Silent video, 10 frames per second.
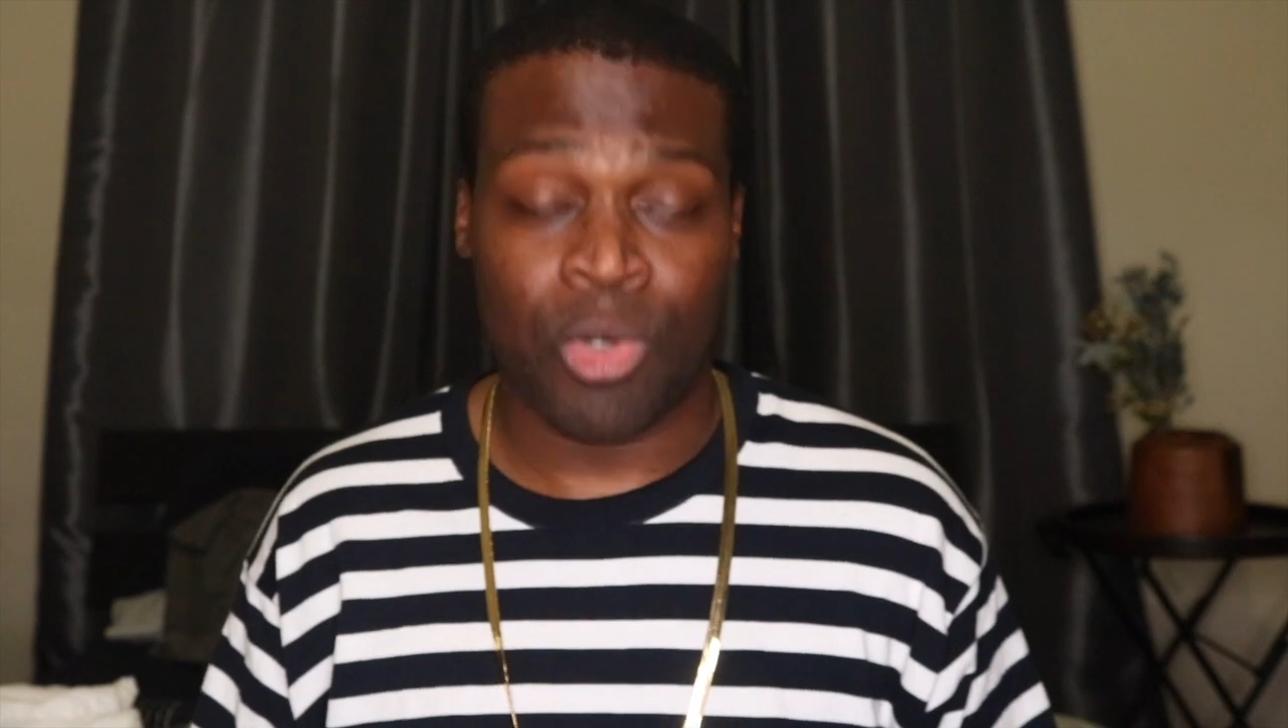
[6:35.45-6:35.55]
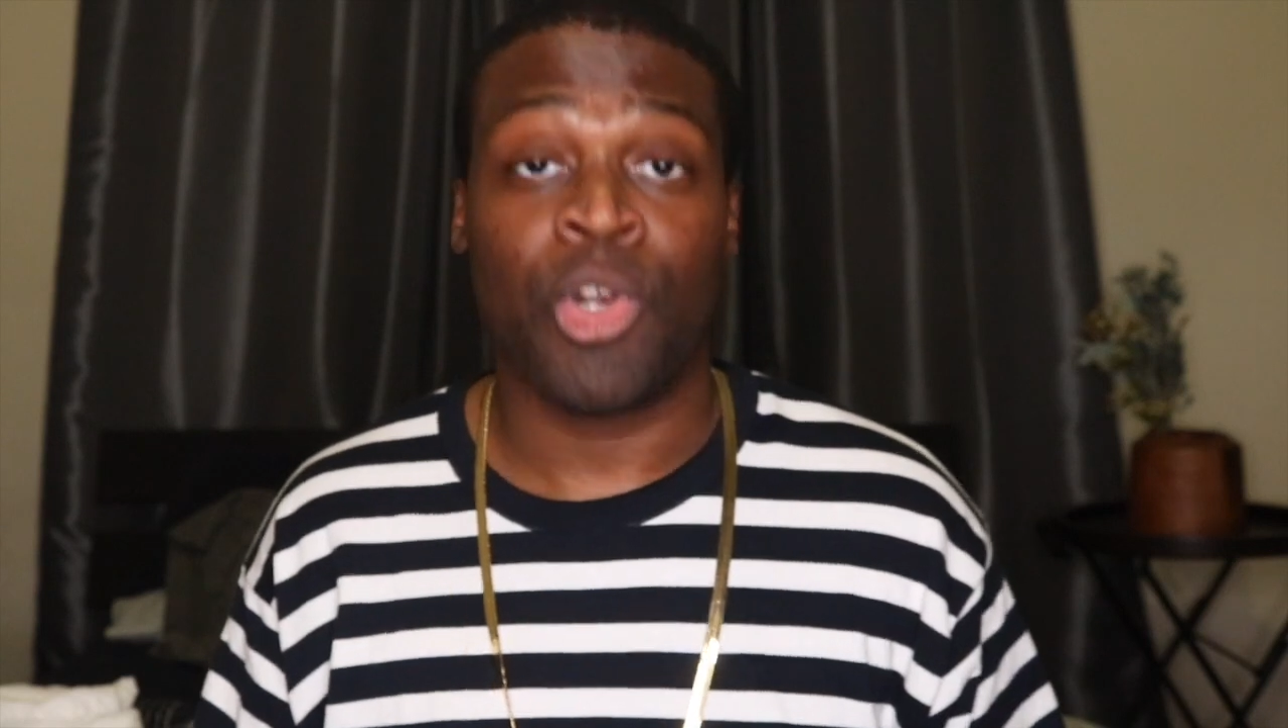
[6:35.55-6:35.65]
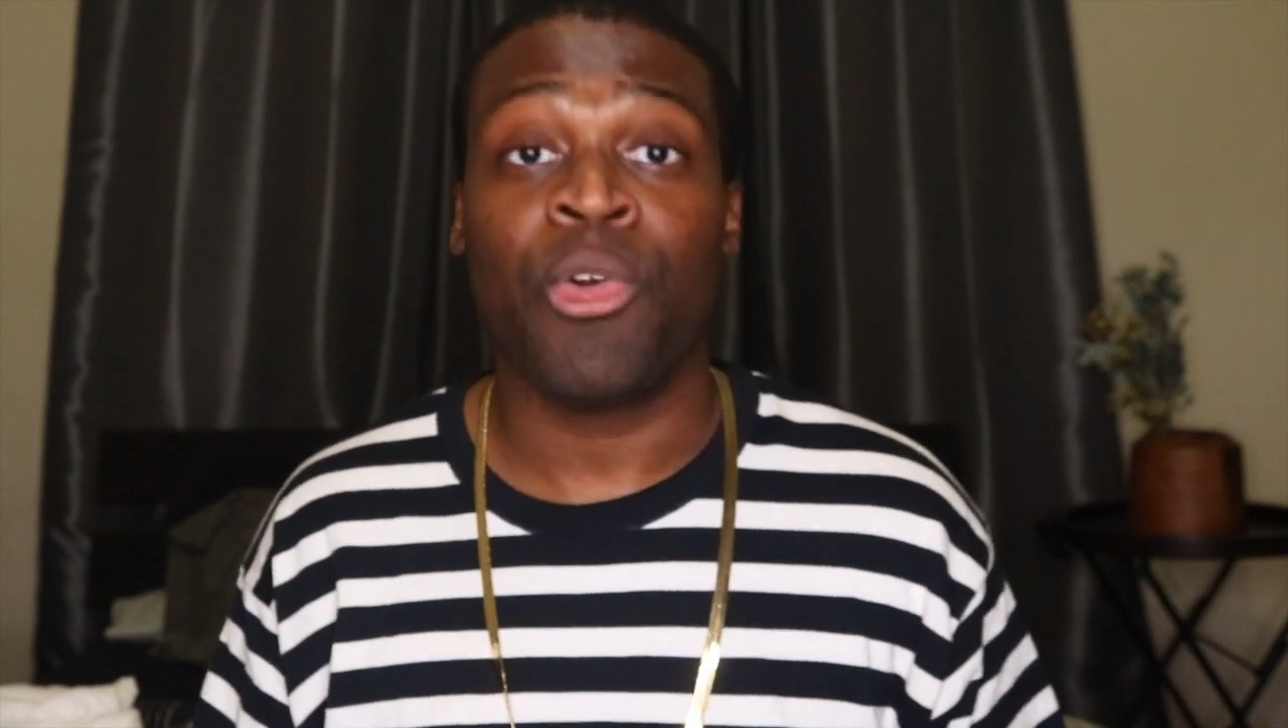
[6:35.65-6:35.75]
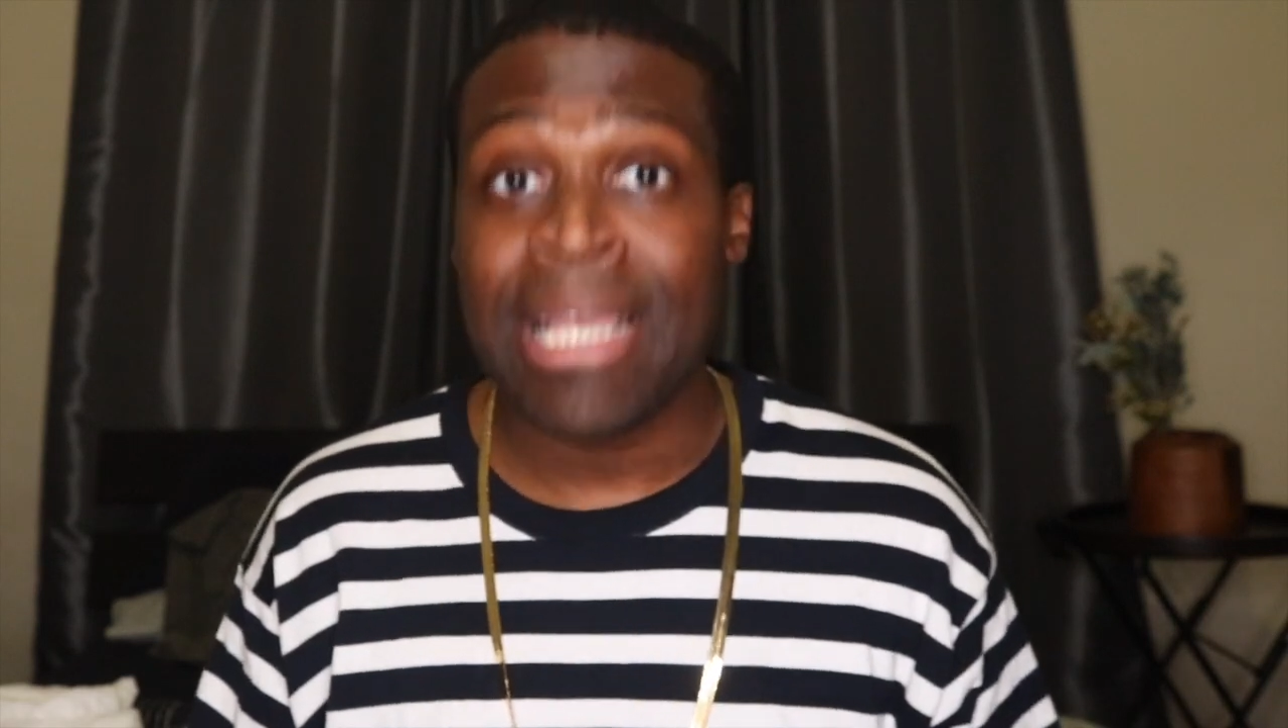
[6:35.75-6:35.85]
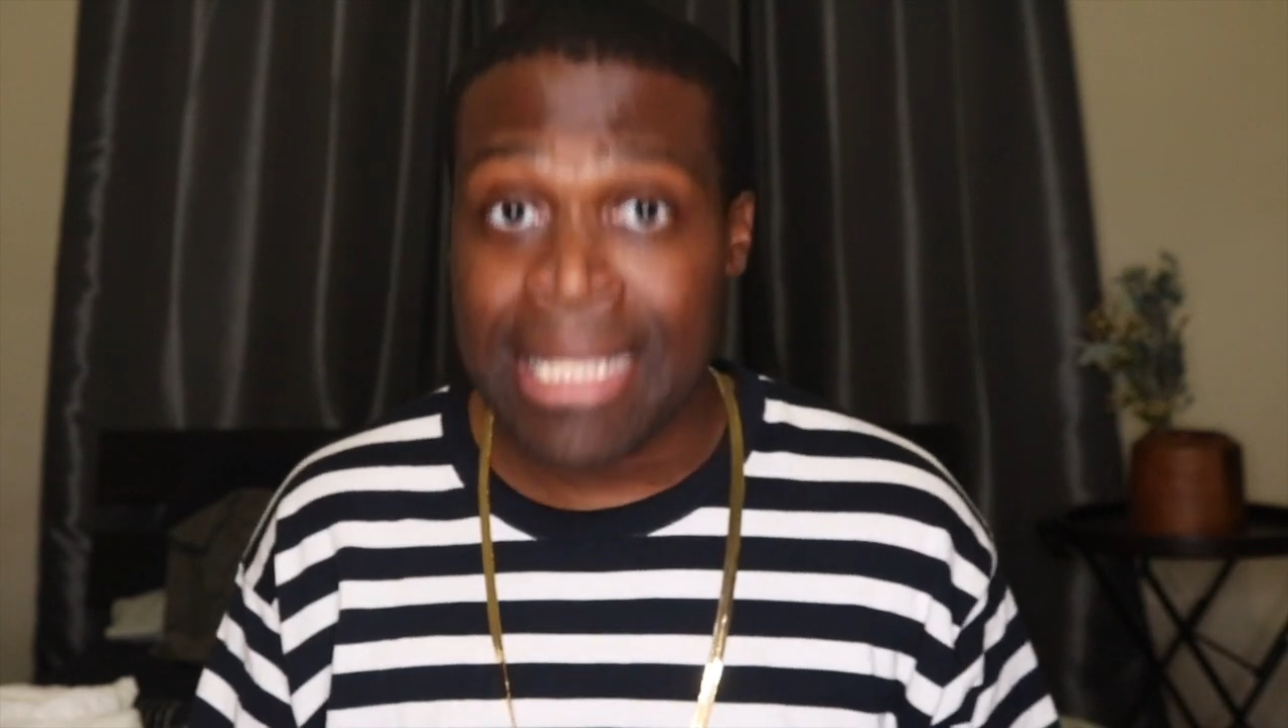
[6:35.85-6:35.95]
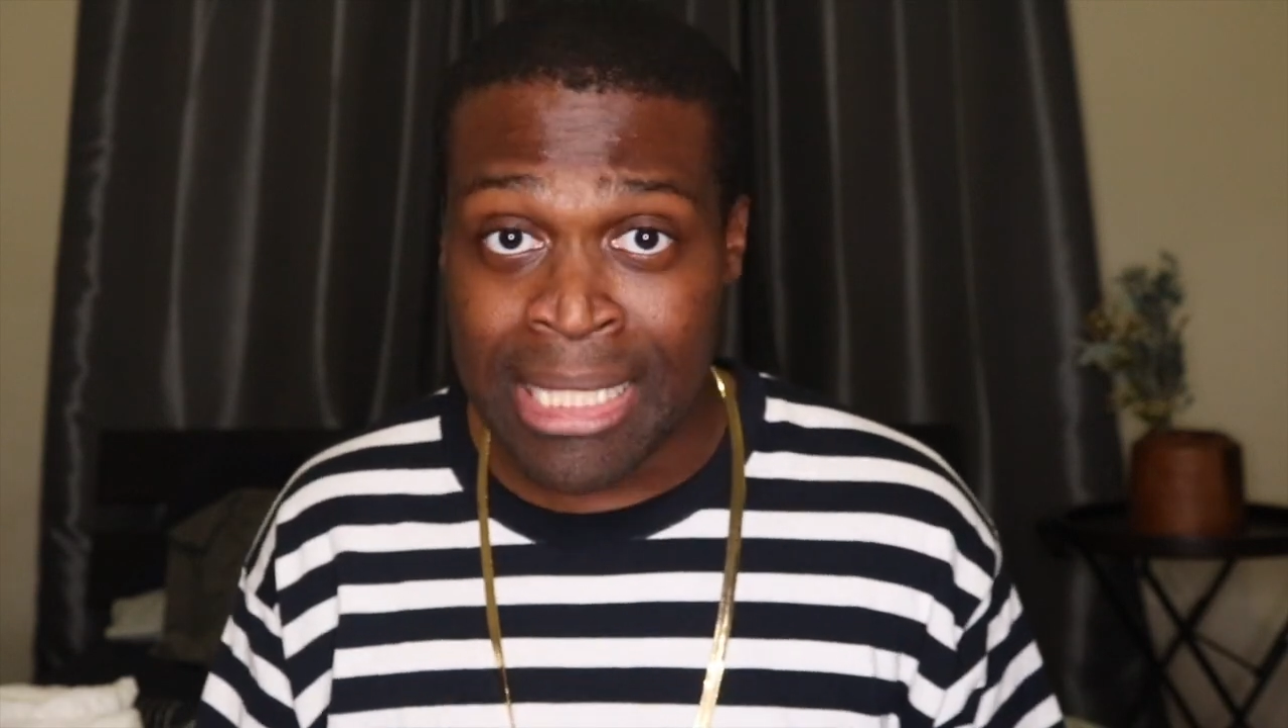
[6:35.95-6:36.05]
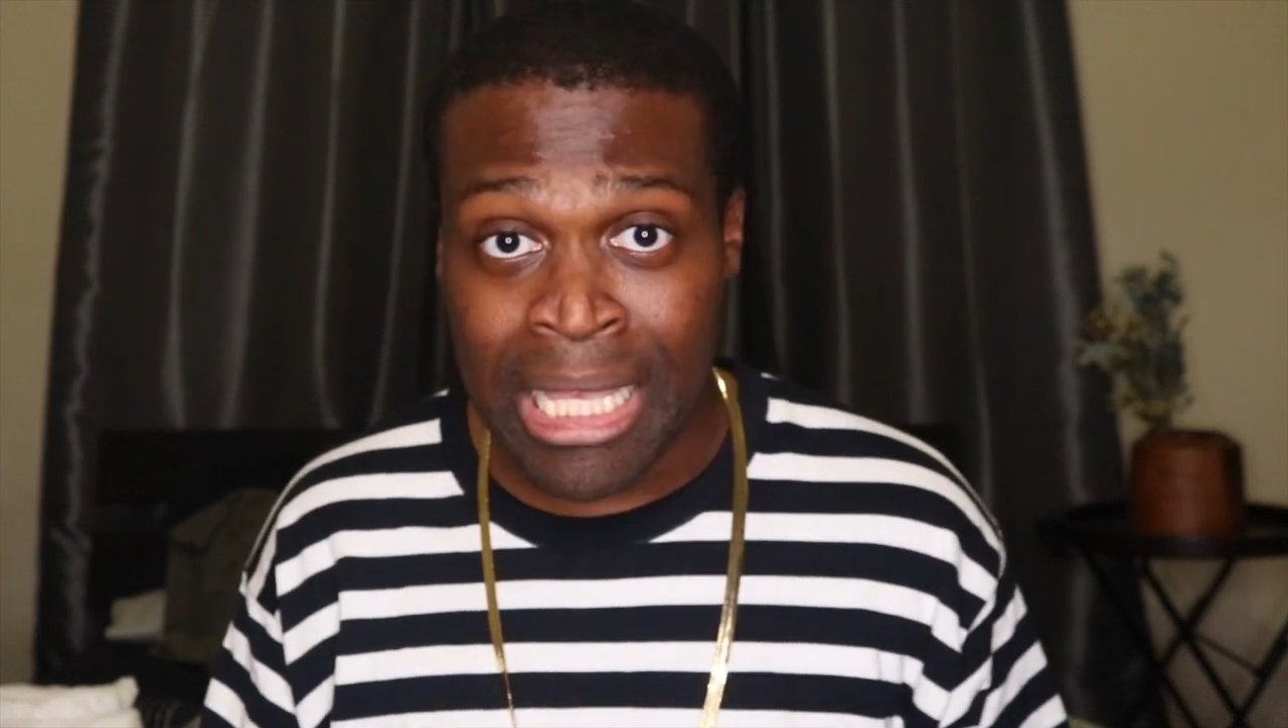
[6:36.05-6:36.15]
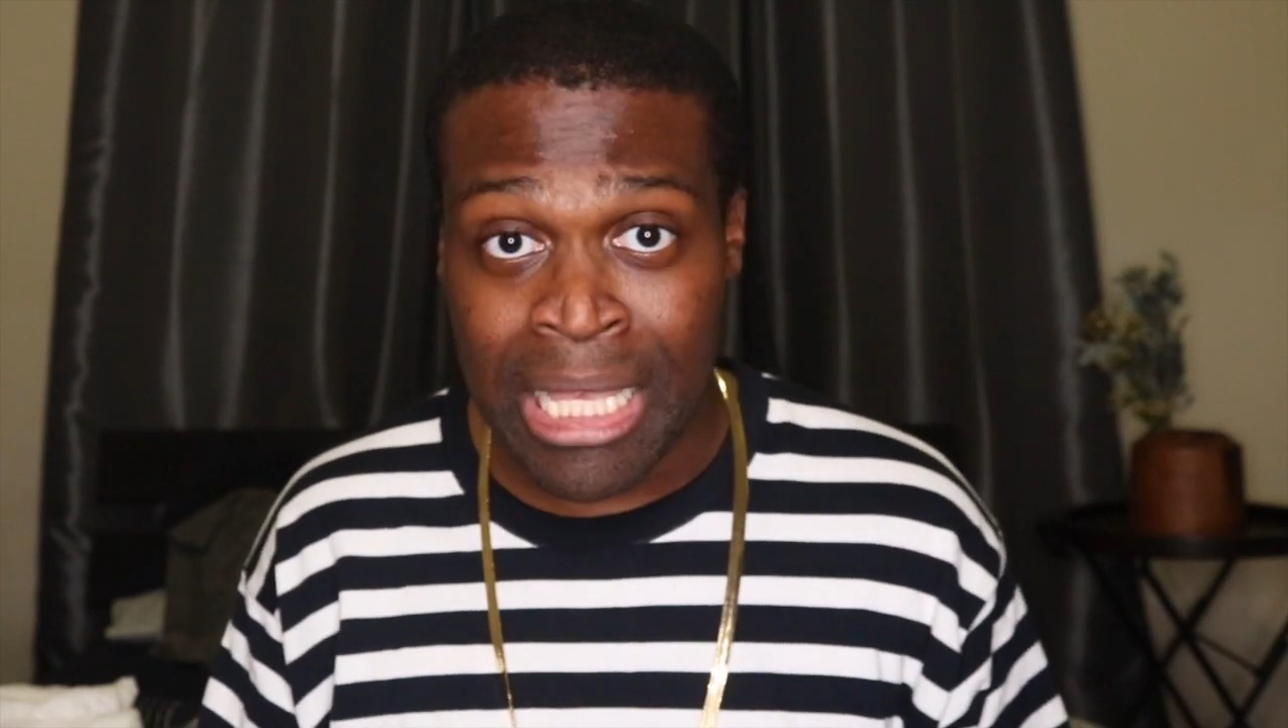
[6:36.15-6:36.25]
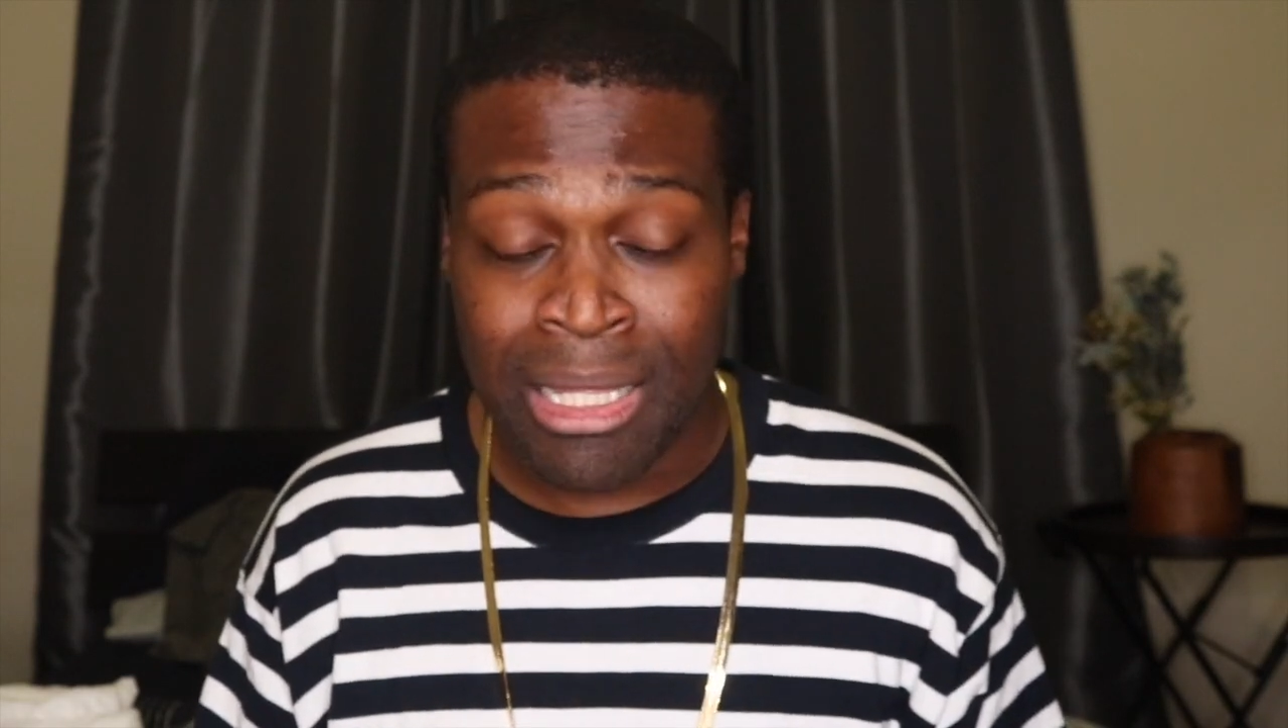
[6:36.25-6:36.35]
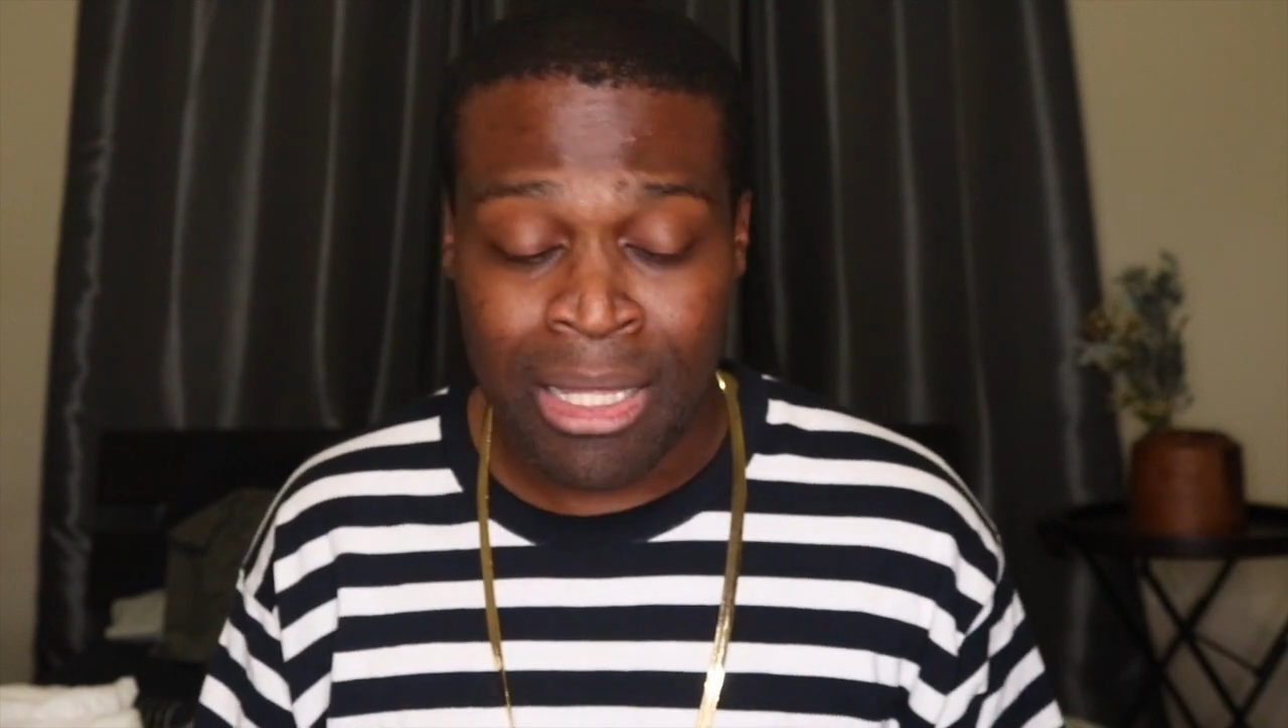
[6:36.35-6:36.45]

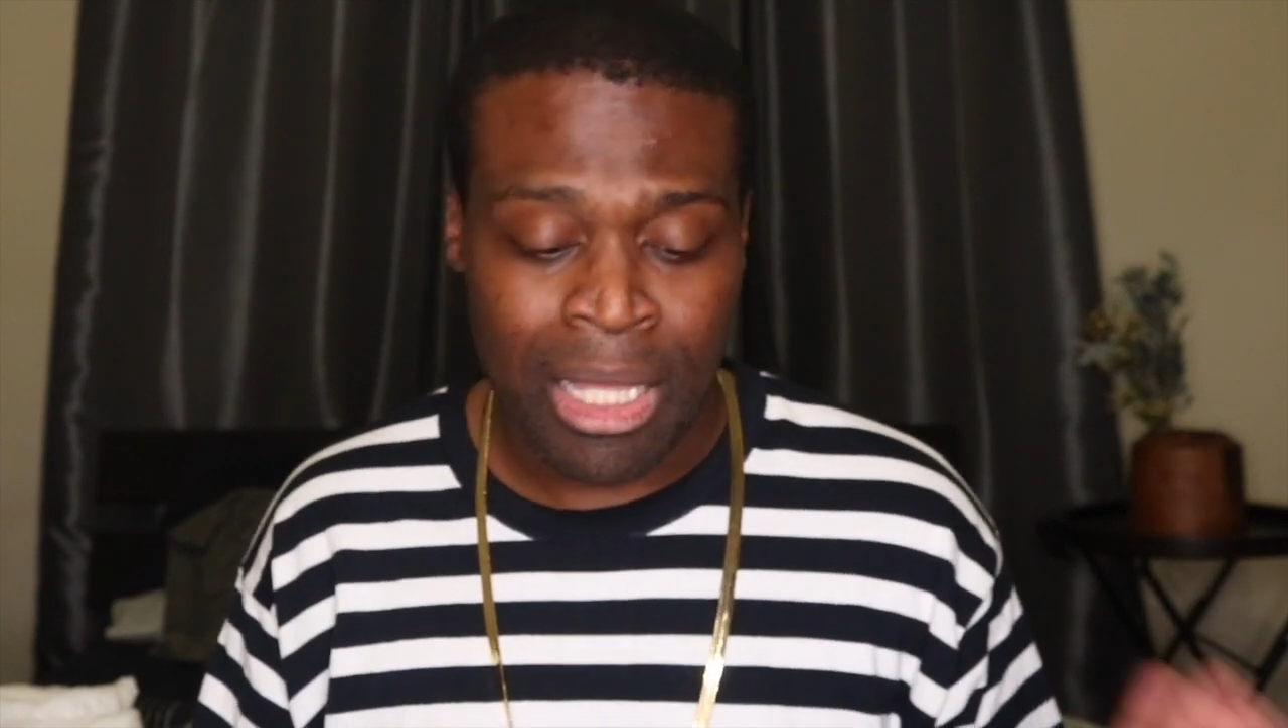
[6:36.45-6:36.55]
crazy.